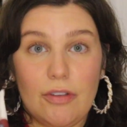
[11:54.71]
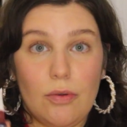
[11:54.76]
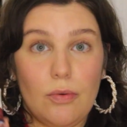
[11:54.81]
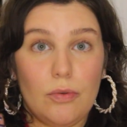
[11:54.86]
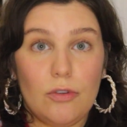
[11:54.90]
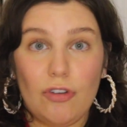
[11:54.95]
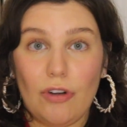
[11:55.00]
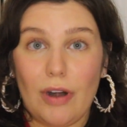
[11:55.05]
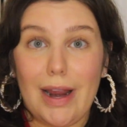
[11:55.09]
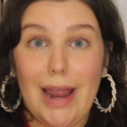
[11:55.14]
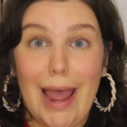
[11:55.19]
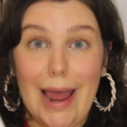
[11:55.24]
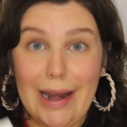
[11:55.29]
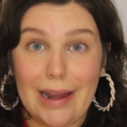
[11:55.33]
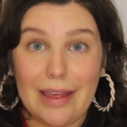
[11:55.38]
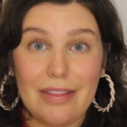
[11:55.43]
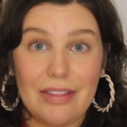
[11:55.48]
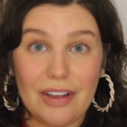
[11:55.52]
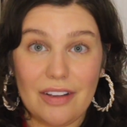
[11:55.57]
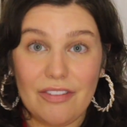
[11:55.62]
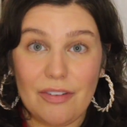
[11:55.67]
you try
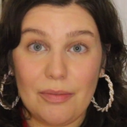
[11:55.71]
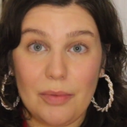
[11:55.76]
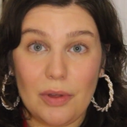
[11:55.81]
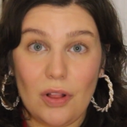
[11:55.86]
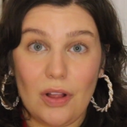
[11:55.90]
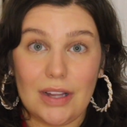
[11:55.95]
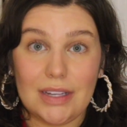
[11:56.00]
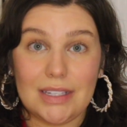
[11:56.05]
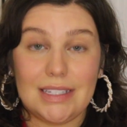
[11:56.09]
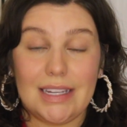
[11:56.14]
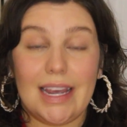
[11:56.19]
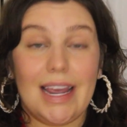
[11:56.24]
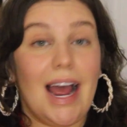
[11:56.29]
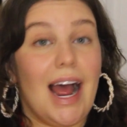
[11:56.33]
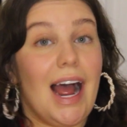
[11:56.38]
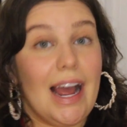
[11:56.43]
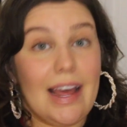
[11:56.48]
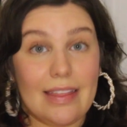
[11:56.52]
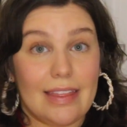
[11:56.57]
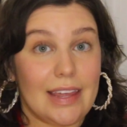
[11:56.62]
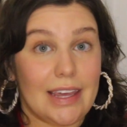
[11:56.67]
anything from Glossier,
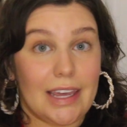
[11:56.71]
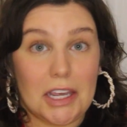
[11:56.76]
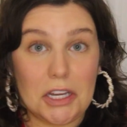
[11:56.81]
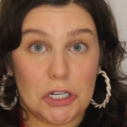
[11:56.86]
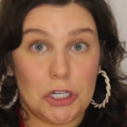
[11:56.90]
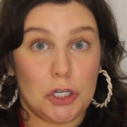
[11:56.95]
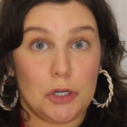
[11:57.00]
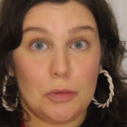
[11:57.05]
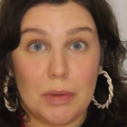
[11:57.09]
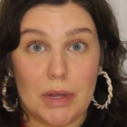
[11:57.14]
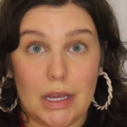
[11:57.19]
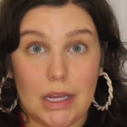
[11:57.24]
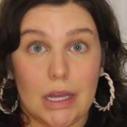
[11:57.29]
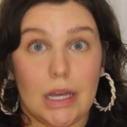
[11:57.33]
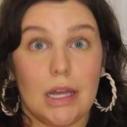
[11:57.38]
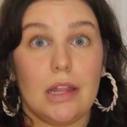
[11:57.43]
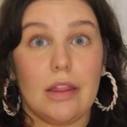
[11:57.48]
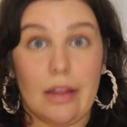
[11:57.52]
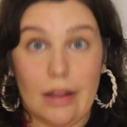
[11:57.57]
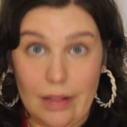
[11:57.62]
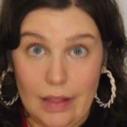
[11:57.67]
I think it should be
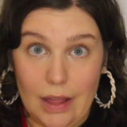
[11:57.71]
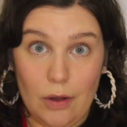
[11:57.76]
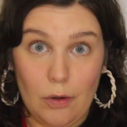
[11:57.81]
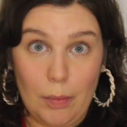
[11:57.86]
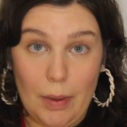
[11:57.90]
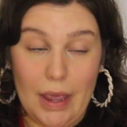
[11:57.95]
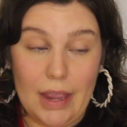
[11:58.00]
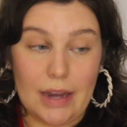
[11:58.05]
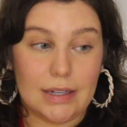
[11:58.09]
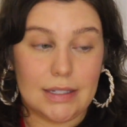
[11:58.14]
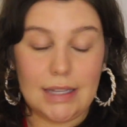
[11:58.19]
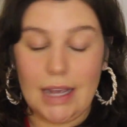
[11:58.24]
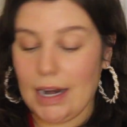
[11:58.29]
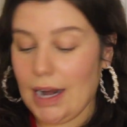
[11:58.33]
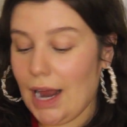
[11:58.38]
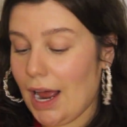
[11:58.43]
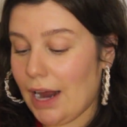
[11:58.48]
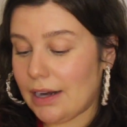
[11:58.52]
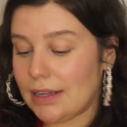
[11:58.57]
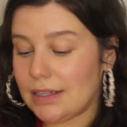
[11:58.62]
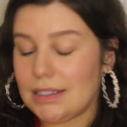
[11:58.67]
the Cloud Paints. And
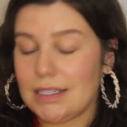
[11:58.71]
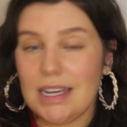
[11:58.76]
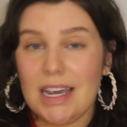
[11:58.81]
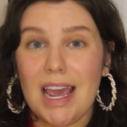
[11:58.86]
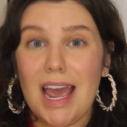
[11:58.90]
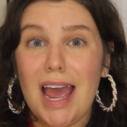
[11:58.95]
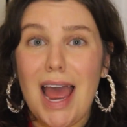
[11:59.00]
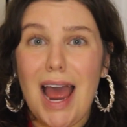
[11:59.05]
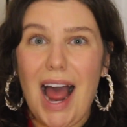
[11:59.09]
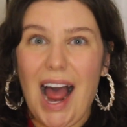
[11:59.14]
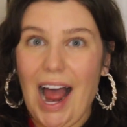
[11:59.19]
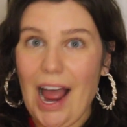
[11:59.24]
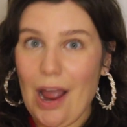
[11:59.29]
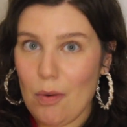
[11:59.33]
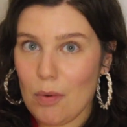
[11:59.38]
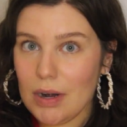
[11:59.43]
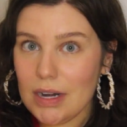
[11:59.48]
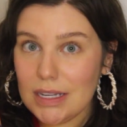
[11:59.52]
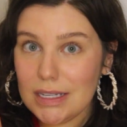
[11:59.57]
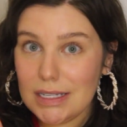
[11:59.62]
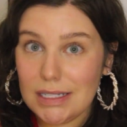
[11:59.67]
honestly, I
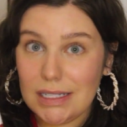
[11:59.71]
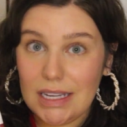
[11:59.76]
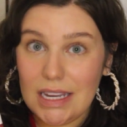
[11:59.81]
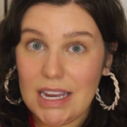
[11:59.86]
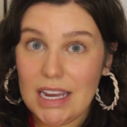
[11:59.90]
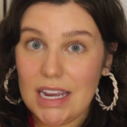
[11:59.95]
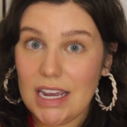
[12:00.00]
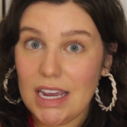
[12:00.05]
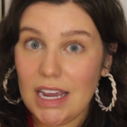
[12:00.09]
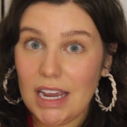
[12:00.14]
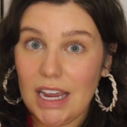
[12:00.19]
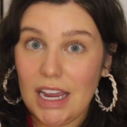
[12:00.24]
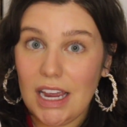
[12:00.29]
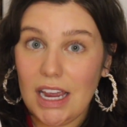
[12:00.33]
want to see